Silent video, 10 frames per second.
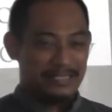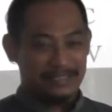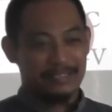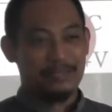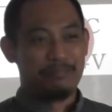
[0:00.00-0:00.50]

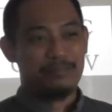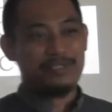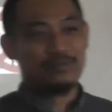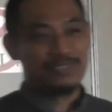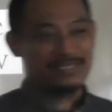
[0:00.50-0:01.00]

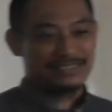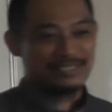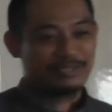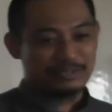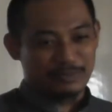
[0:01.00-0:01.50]
The worst case
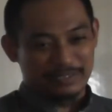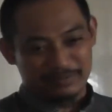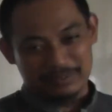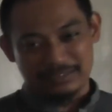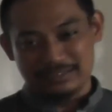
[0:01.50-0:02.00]
scenario is when in